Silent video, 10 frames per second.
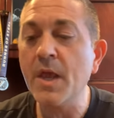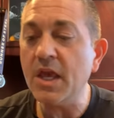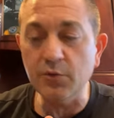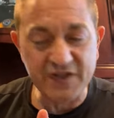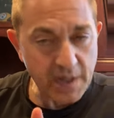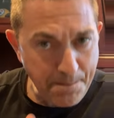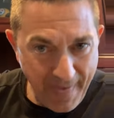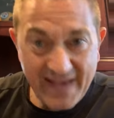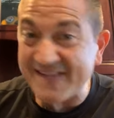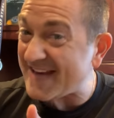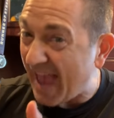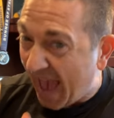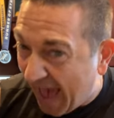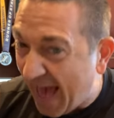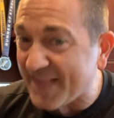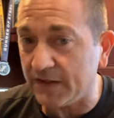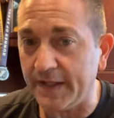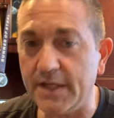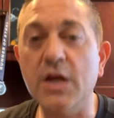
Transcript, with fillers: He was an amazing athlete.